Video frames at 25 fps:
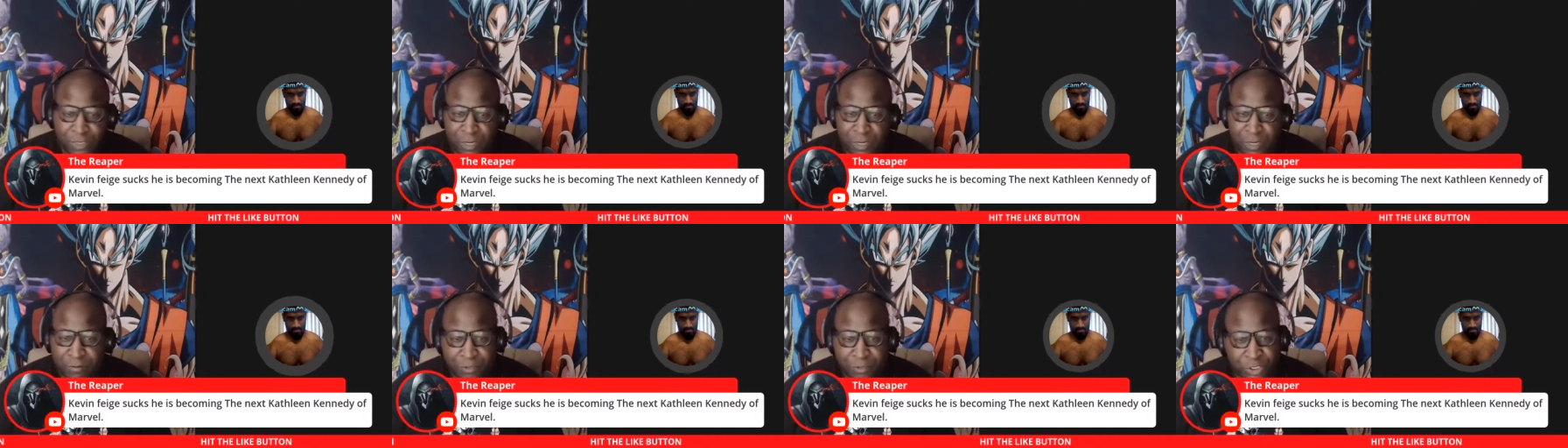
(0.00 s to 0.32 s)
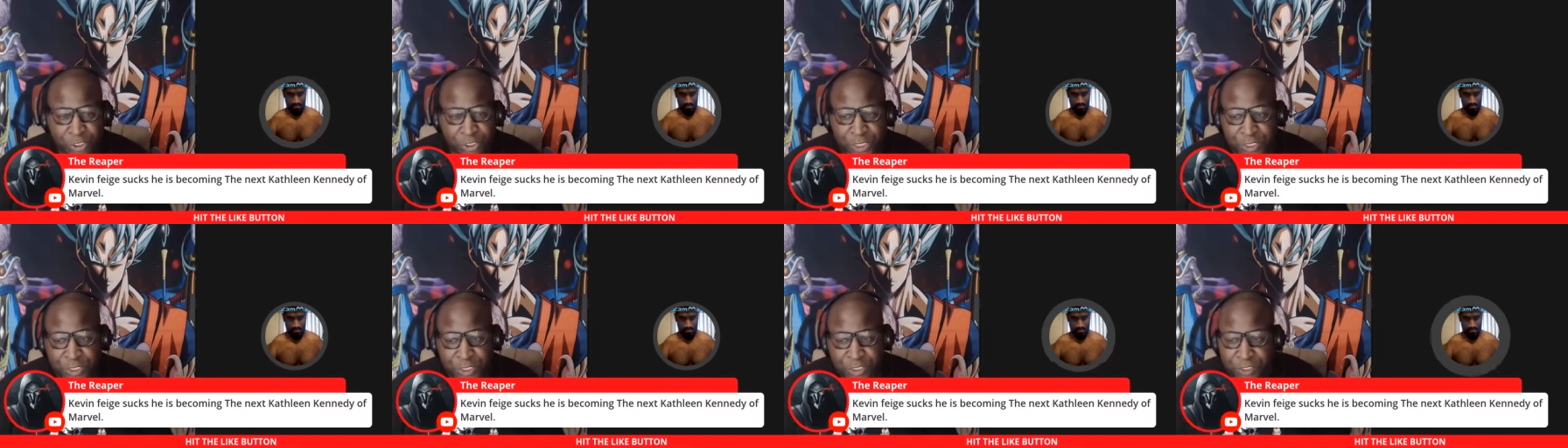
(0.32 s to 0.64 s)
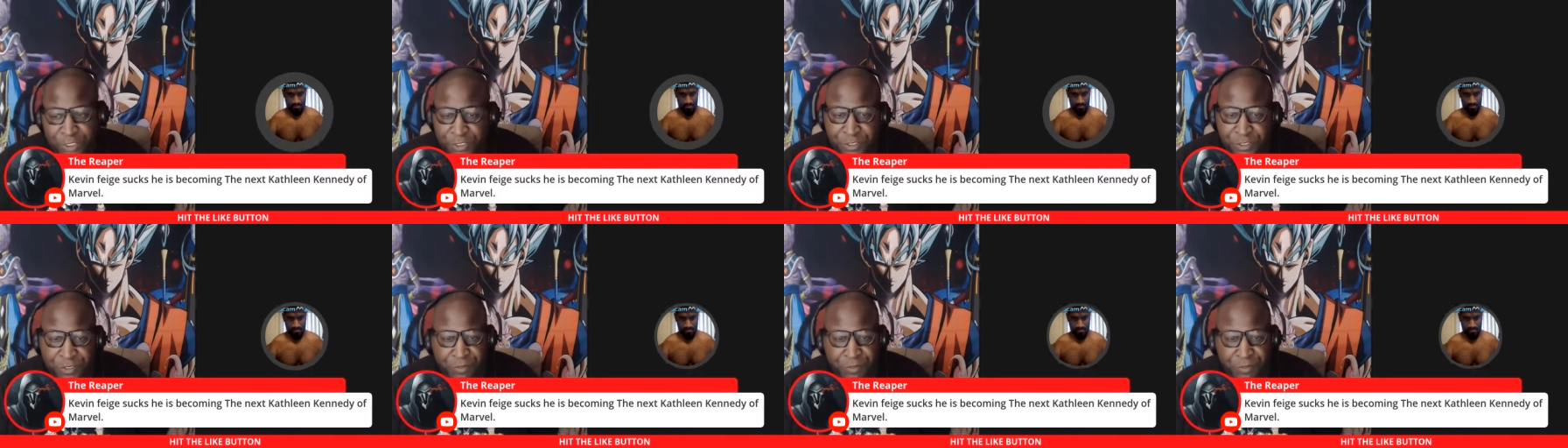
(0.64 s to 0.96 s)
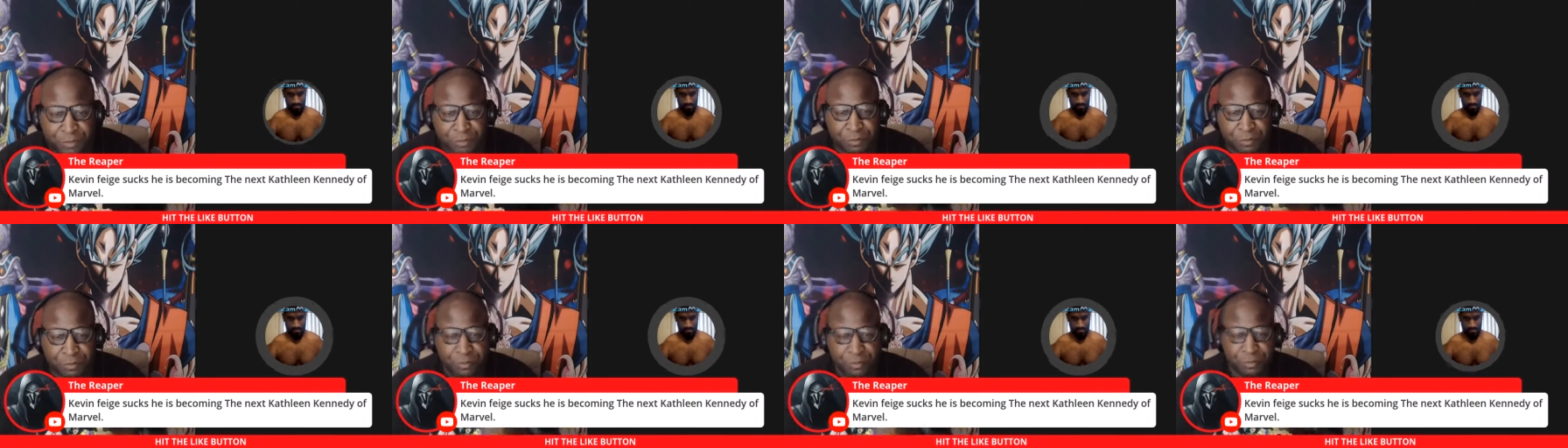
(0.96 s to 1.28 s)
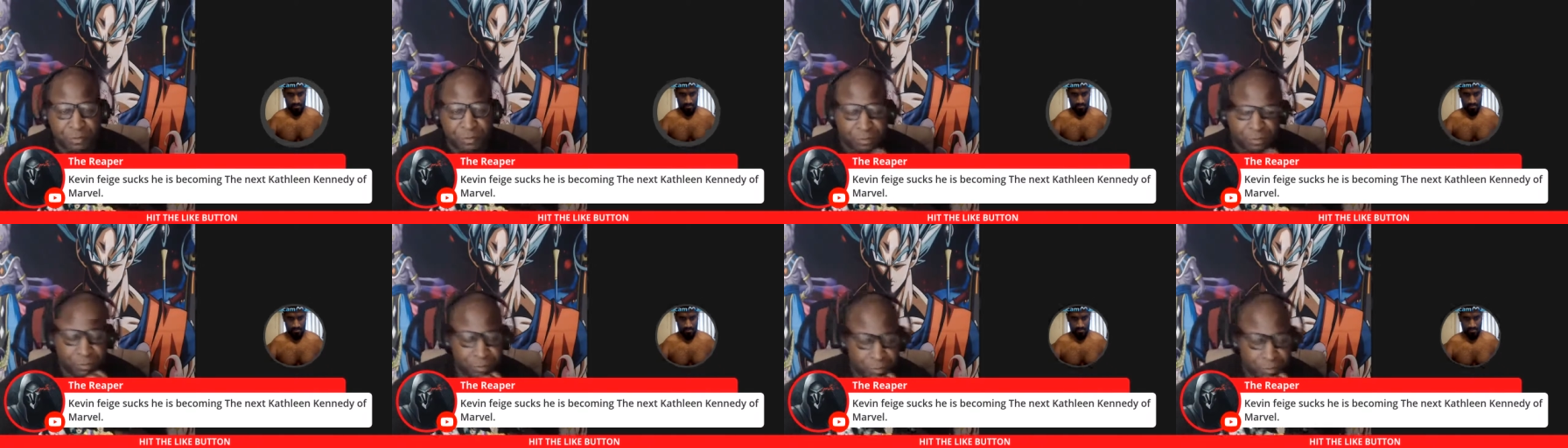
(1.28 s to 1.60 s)
businessman,
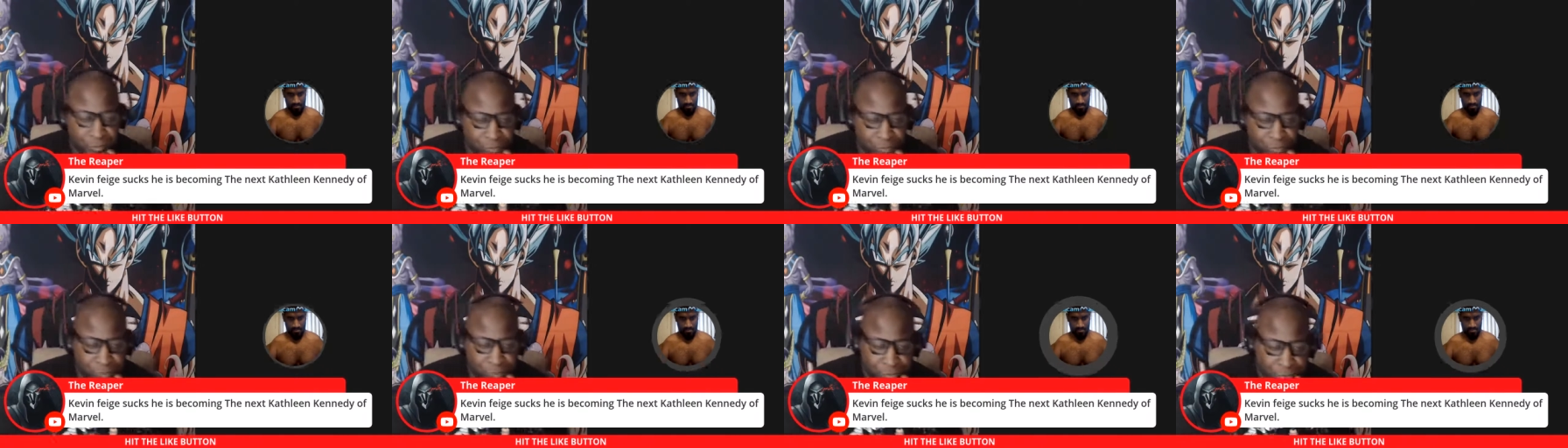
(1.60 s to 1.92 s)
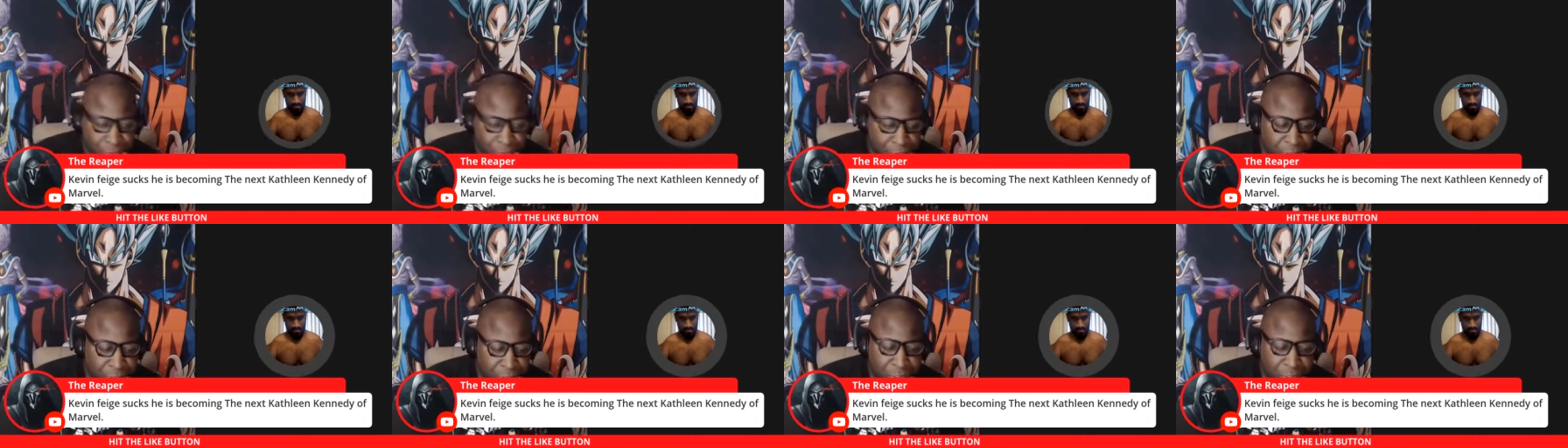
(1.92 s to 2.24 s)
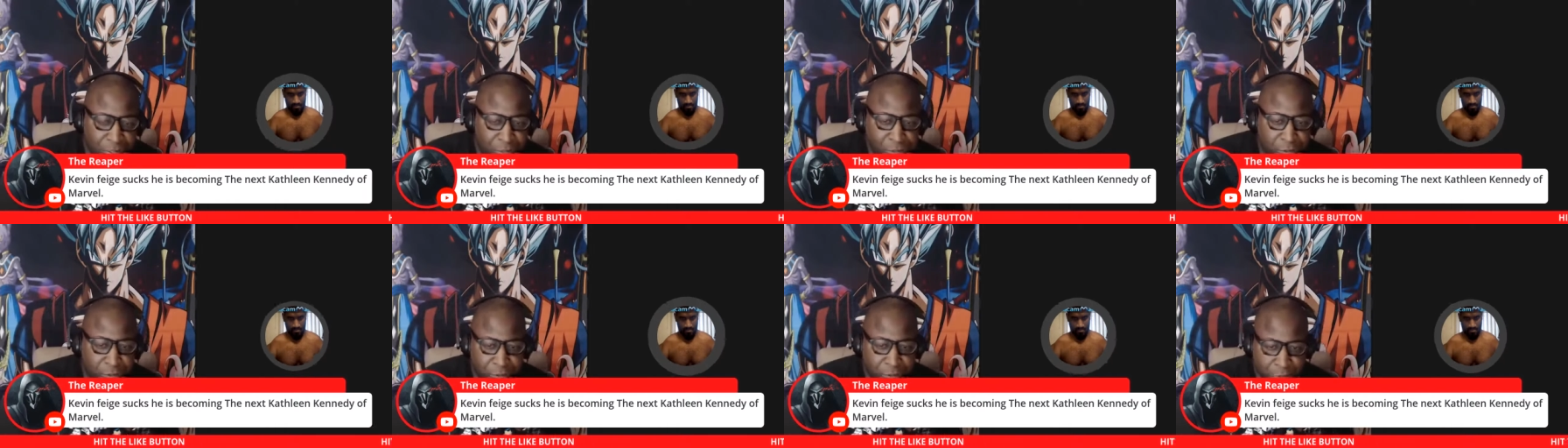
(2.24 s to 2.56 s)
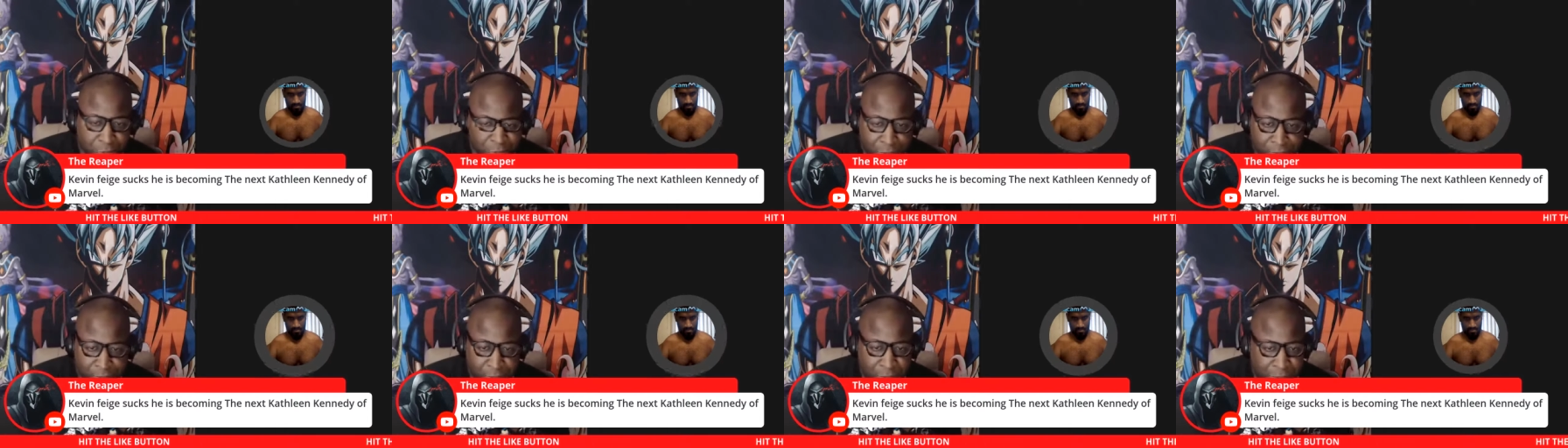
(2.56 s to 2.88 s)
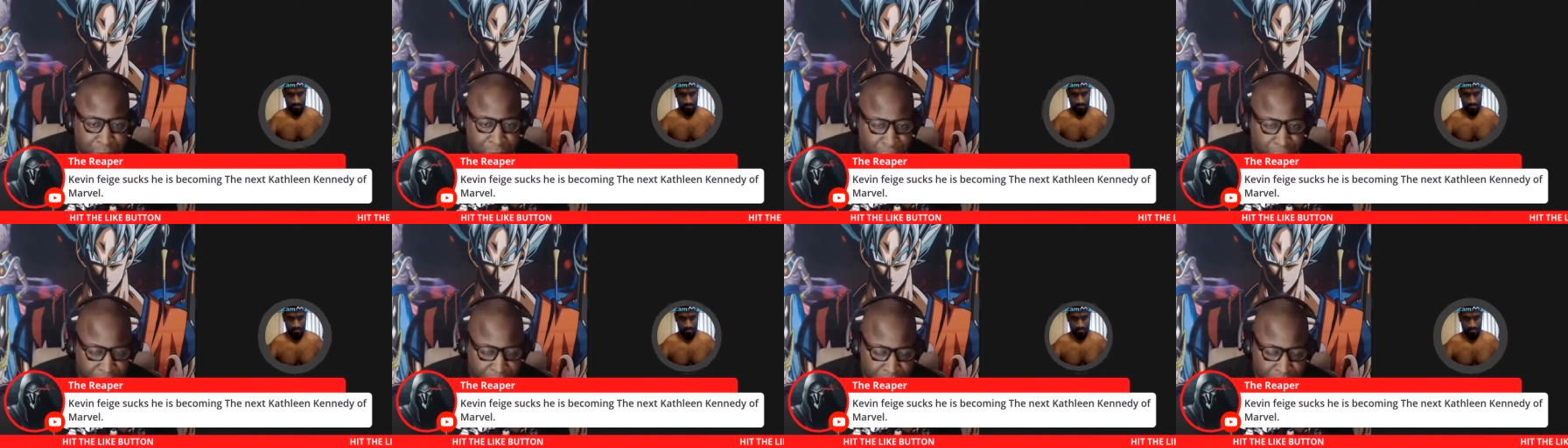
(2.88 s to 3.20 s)
it's smart. It's hella smart.
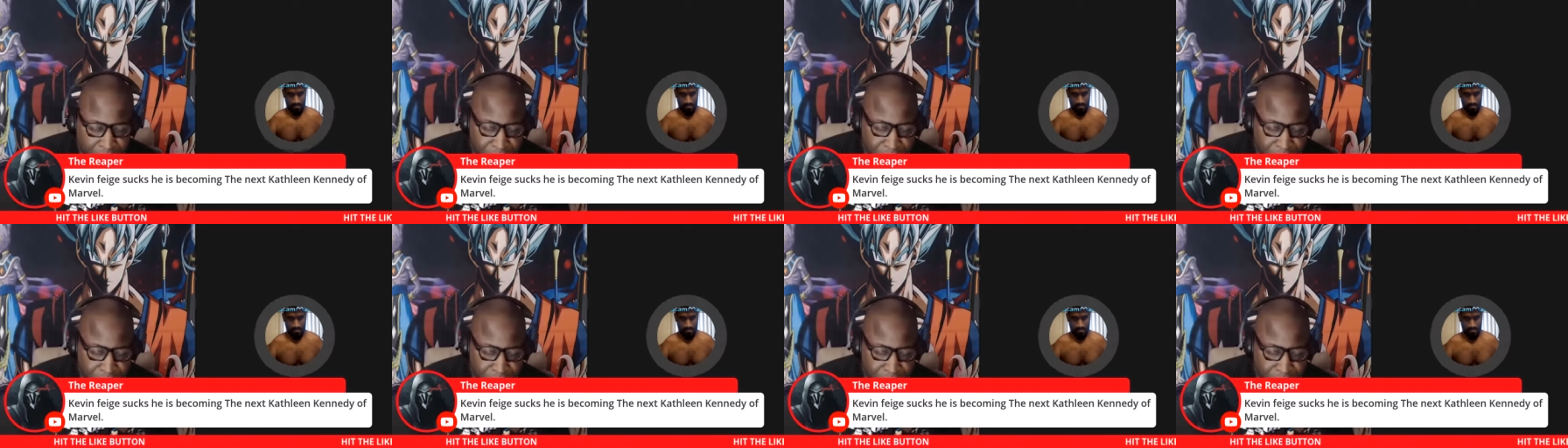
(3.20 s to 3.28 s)
I'm